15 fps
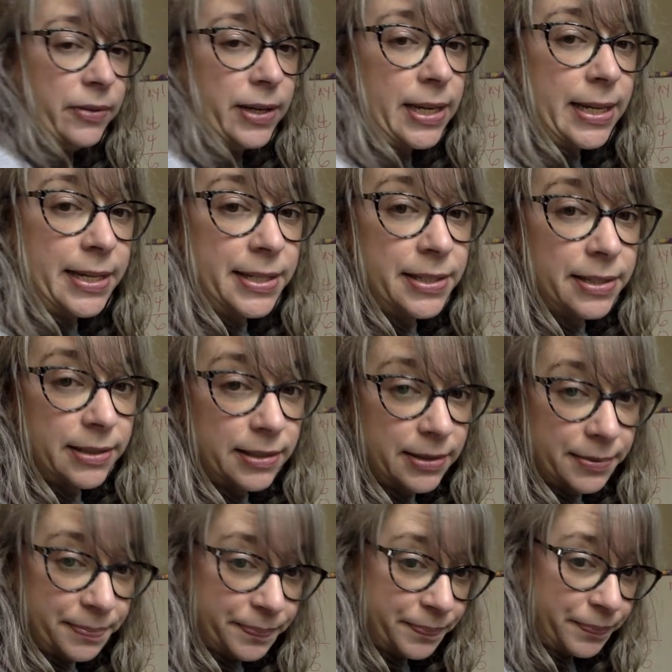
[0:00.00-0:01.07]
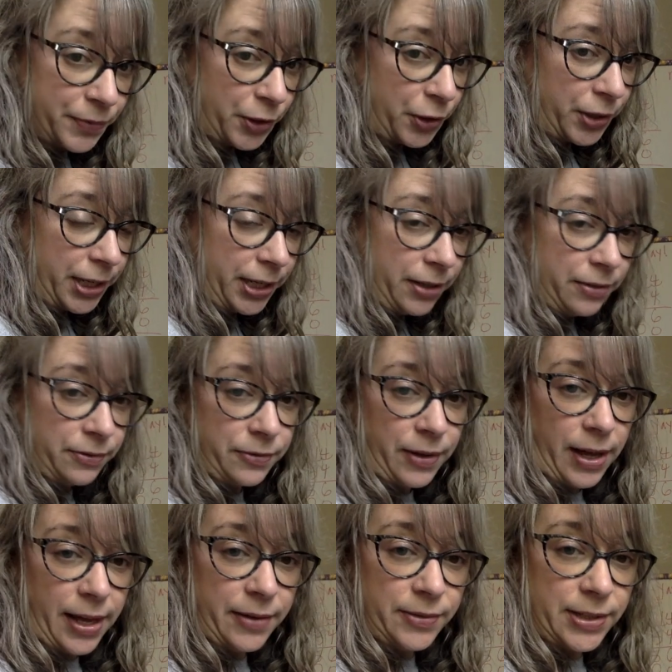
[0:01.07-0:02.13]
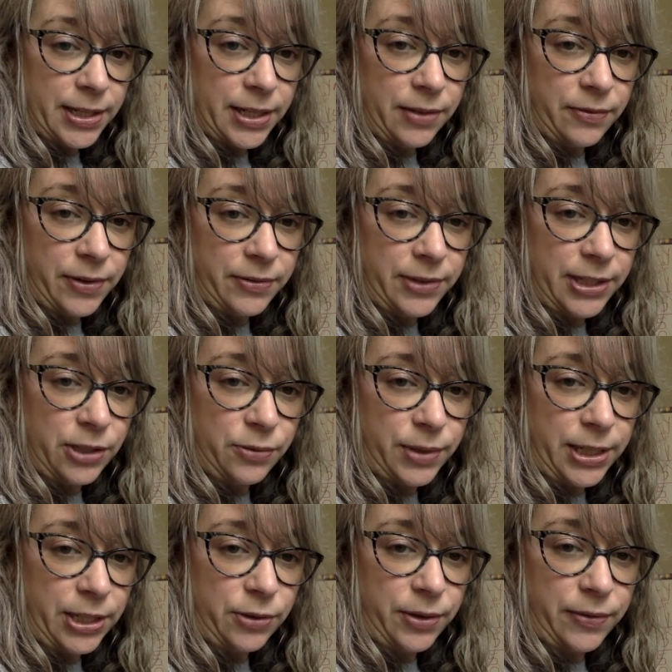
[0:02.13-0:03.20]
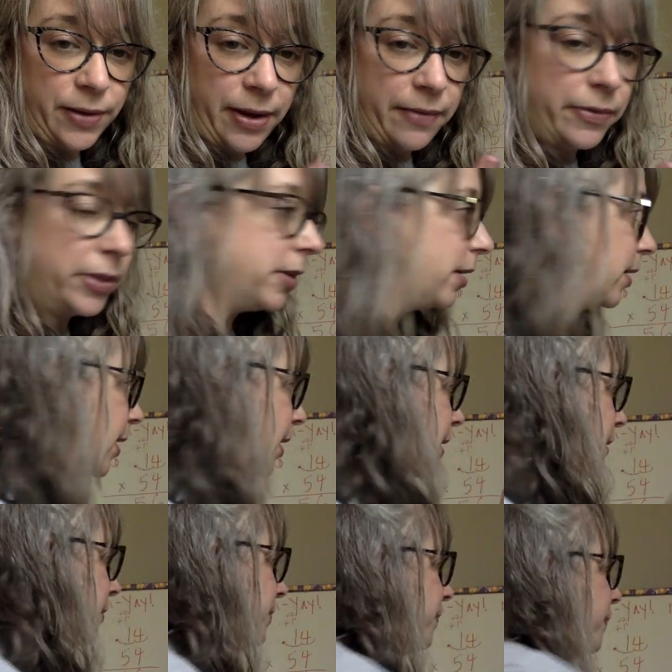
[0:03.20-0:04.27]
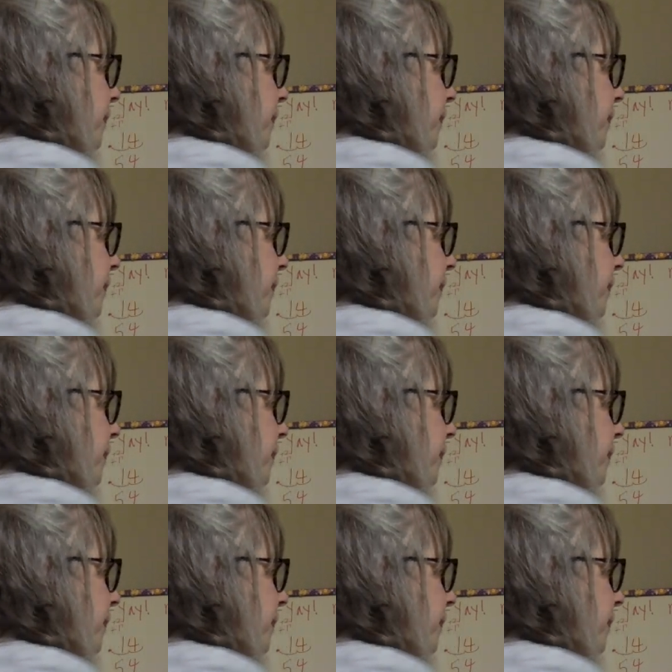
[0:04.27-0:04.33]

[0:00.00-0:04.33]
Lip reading: is 30, 5, 10, 15, 20, 25, 30.